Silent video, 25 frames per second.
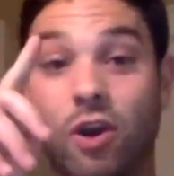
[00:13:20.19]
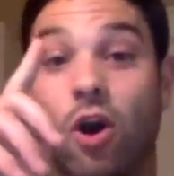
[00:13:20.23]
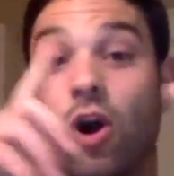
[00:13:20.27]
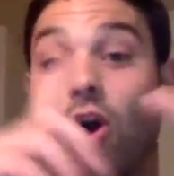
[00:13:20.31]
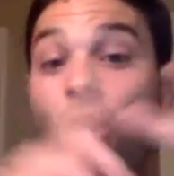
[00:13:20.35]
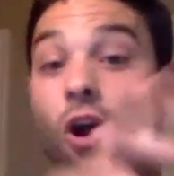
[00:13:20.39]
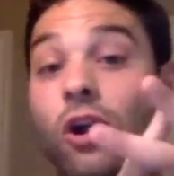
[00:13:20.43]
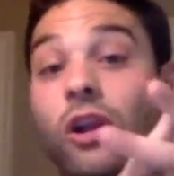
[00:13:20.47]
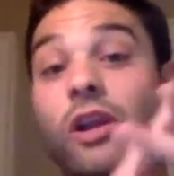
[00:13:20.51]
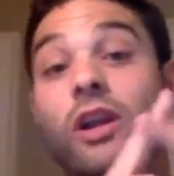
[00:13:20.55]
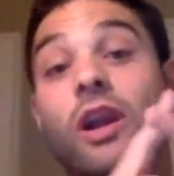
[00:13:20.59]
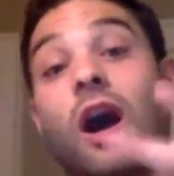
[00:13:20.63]

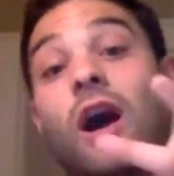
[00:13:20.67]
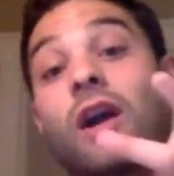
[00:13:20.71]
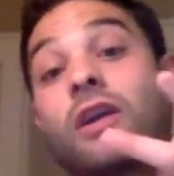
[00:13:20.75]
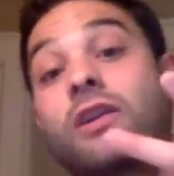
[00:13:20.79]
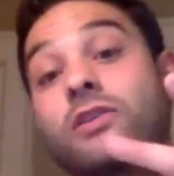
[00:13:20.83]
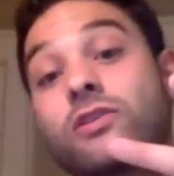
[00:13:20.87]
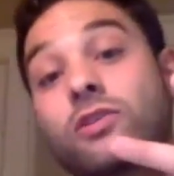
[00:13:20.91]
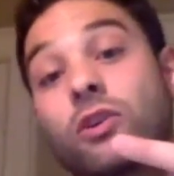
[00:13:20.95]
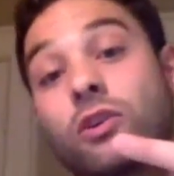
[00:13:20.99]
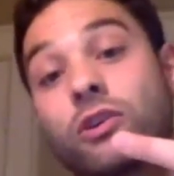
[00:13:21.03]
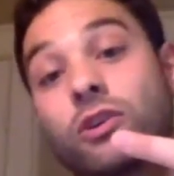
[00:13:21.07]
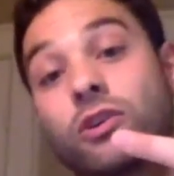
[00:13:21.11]
hard and
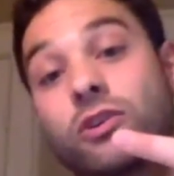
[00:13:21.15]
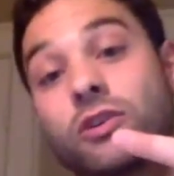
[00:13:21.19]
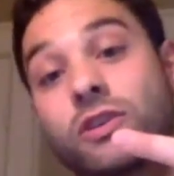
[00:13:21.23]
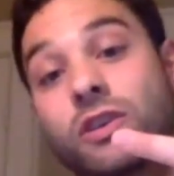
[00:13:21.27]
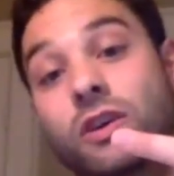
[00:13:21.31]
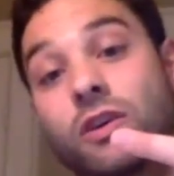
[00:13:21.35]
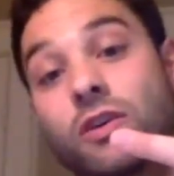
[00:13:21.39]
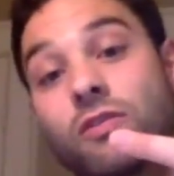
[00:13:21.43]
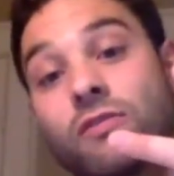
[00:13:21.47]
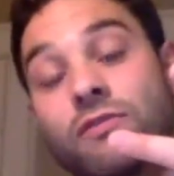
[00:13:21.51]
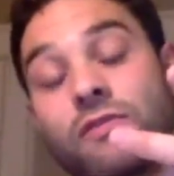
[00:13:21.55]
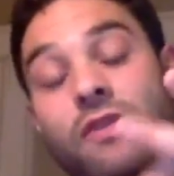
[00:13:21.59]
honest on
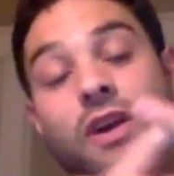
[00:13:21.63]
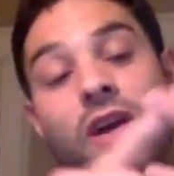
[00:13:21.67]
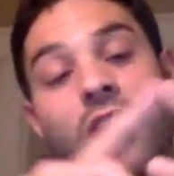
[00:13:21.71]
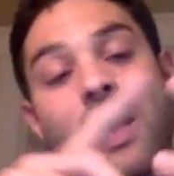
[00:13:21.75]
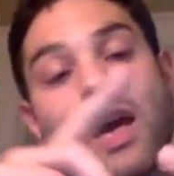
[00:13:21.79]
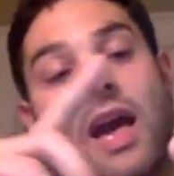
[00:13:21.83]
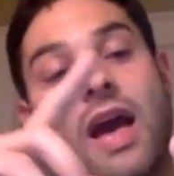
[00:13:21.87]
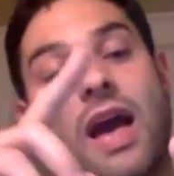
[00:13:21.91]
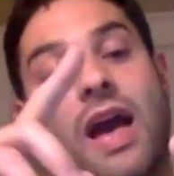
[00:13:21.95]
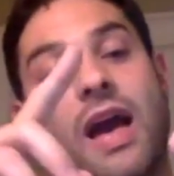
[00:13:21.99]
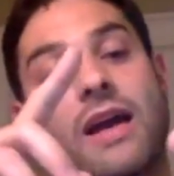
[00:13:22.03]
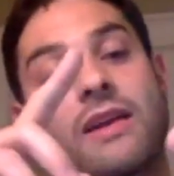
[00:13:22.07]
yourself,
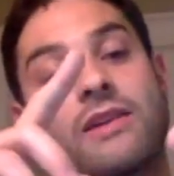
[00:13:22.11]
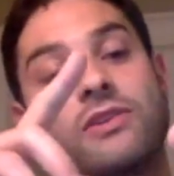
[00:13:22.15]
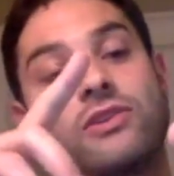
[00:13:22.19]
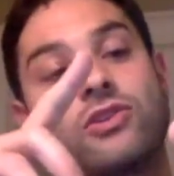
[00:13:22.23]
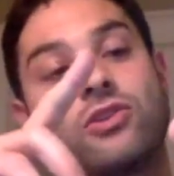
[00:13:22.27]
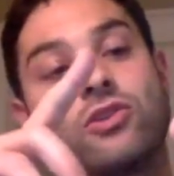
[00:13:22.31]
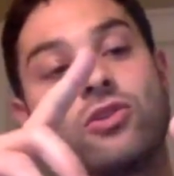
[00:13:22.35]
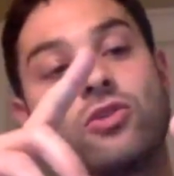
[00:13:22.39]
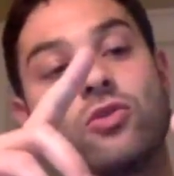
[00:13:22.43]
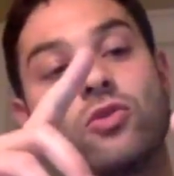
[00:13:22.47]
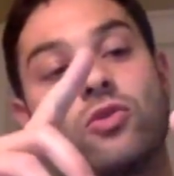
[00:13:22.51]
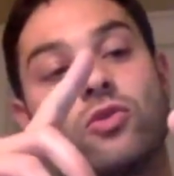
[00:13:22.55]
and
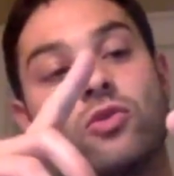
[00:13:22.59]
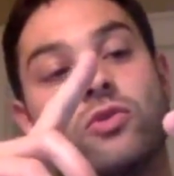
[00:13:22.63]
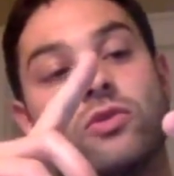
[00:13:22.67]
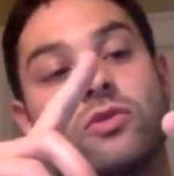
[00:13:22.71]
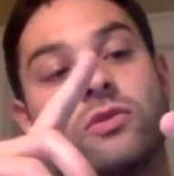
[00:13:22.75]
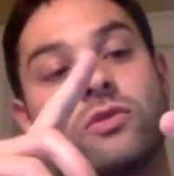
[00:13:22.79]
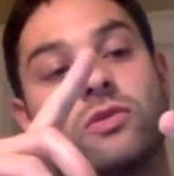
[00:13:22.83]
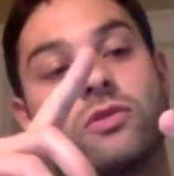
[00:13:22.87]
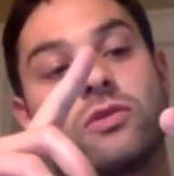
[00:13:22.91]
to,